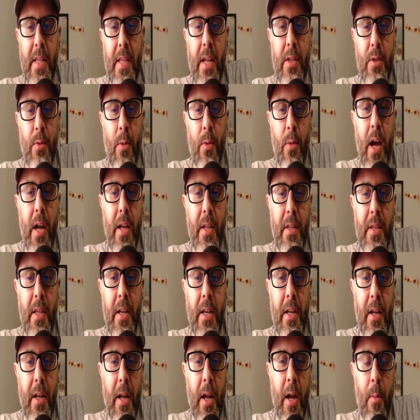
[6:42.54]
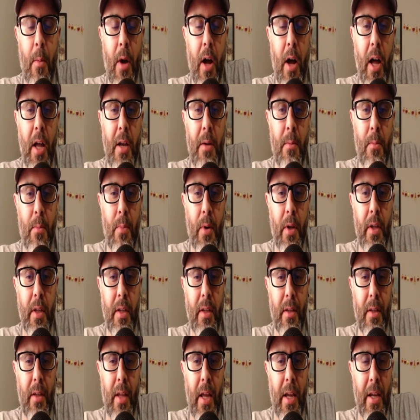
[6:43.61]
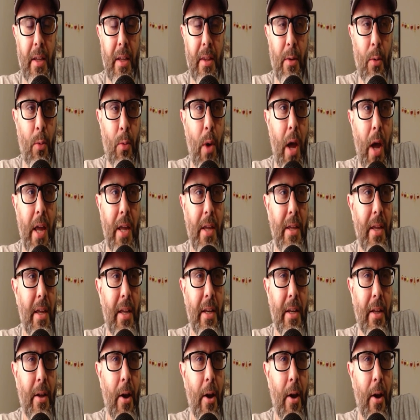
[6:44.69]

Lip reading: that's why it didn't come on. But like the way it